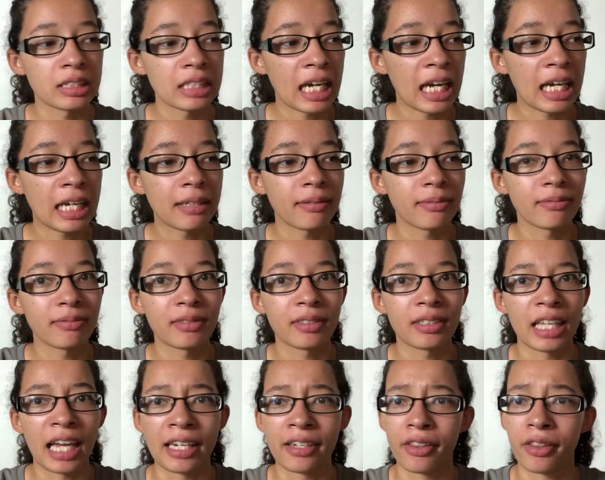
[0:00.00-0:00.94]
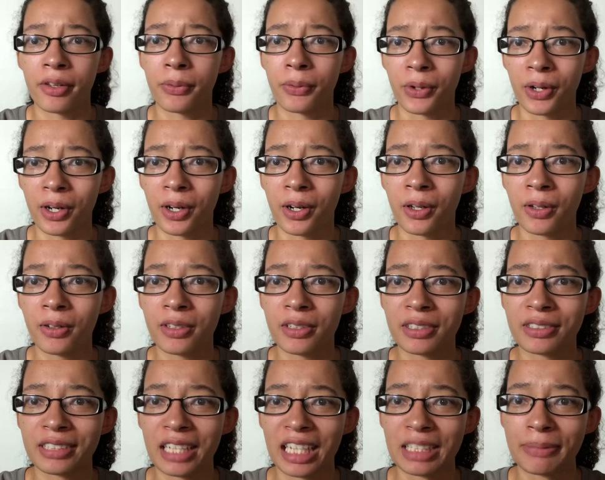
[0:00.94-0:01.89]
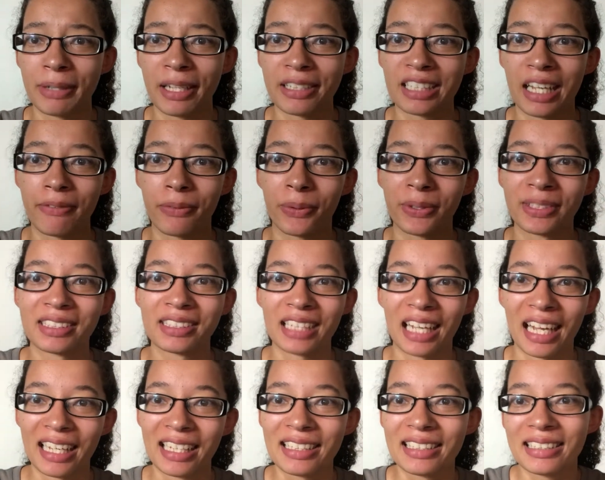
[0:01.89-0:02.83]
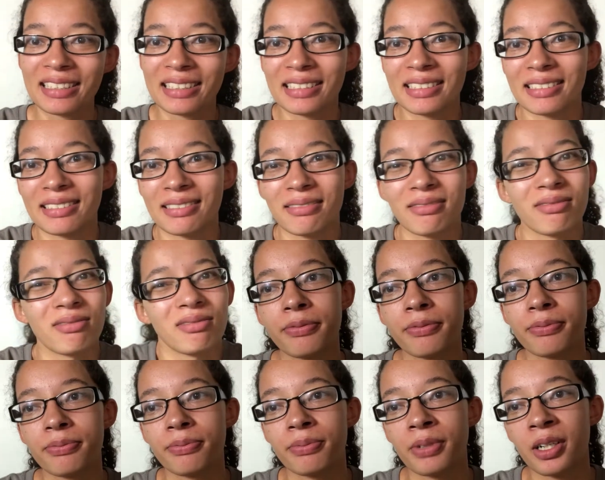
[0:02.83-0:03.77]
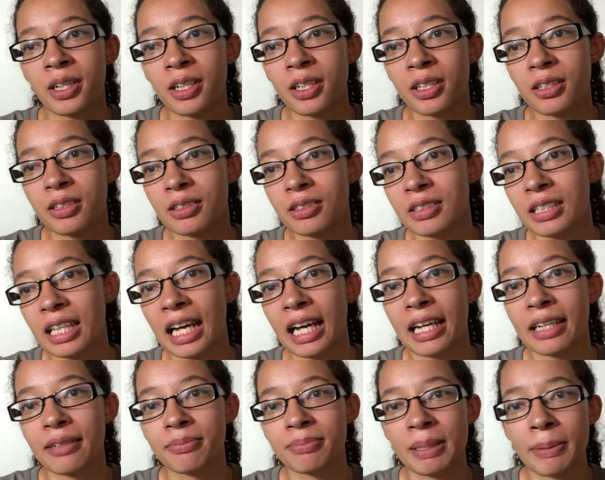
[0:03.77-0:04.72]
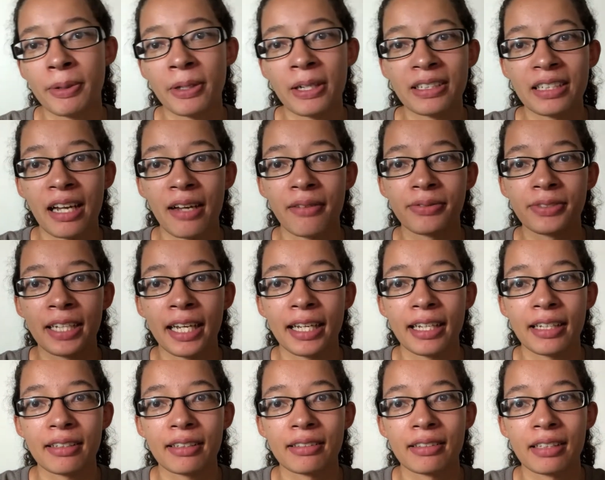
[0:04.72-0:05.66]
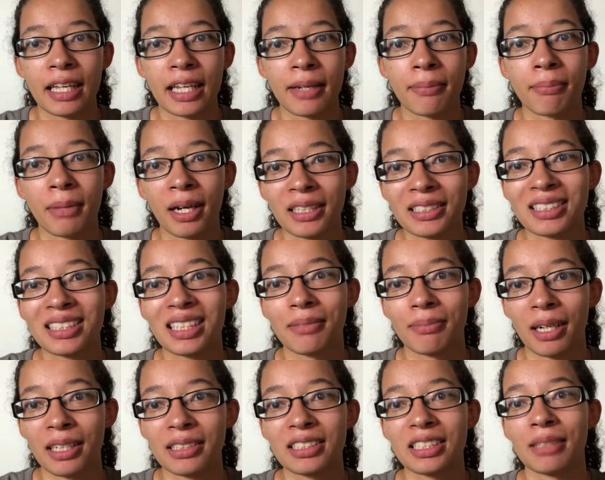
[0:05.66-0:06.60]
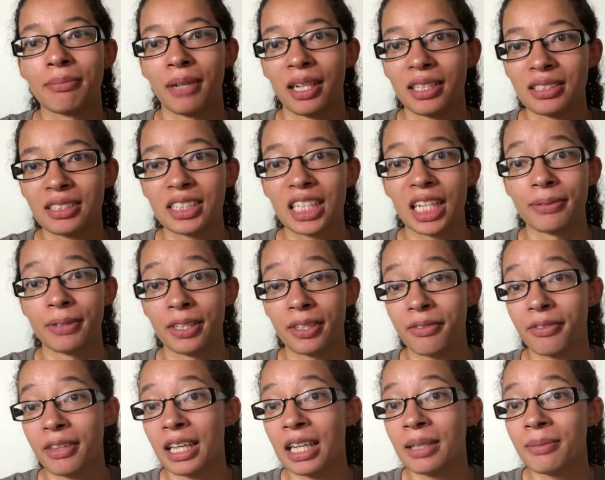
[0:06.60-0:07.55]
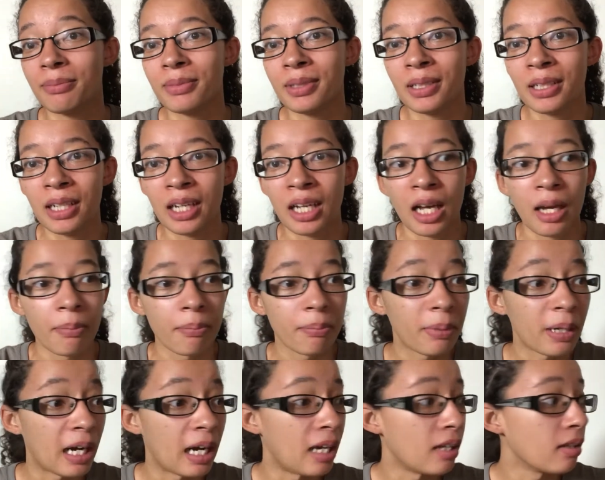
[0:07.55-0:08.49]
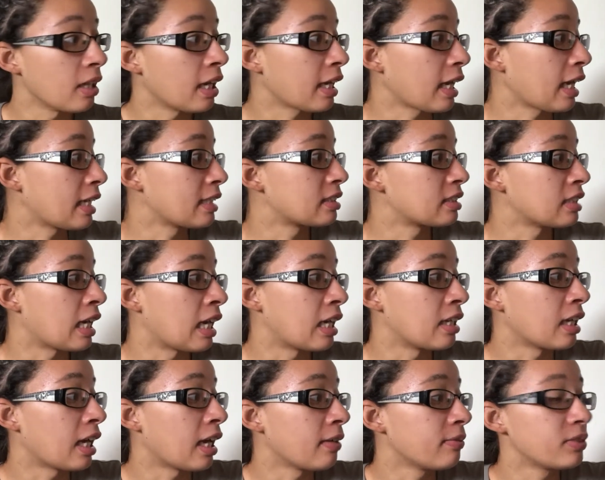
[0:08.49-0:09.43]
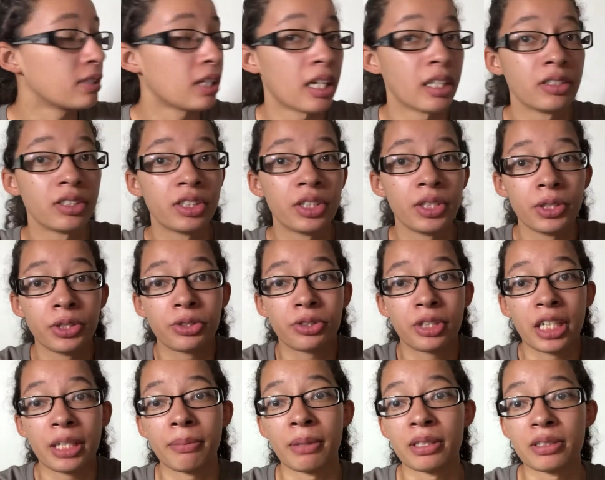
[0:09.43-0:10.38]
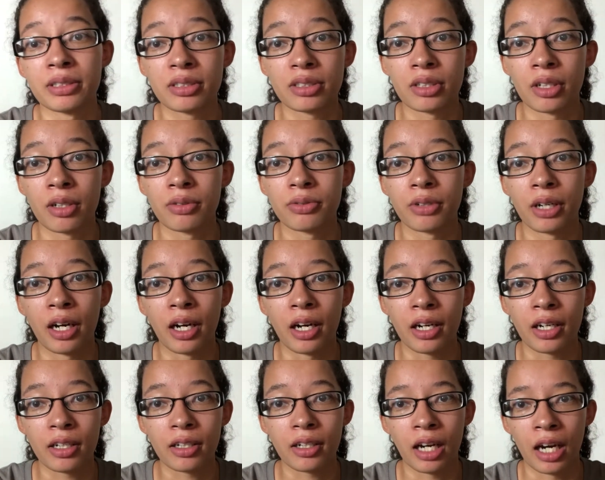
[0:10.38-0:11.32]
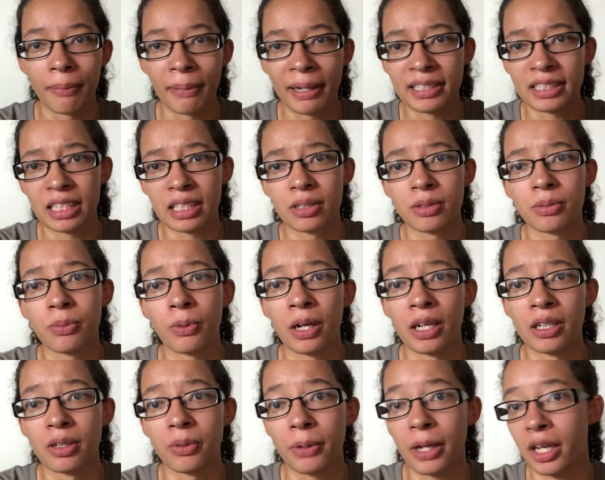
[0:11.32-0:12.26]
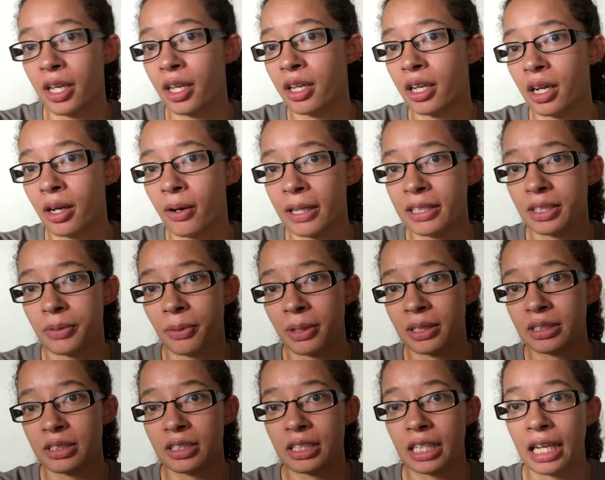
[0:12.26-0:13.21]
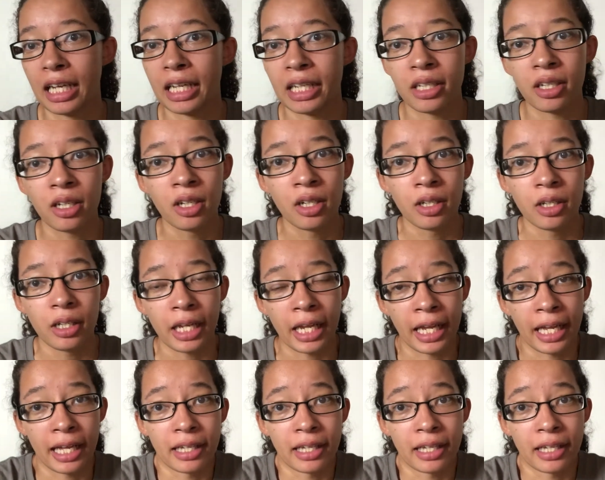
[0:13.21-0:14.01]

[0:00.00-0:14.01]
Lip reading: It's not the end of the world. It's not as bad as everyone says. I've heard that people have taken like months and months and months to get rid of them. But like I said, I've done two treatments so far. I did one a week ago. I did one today.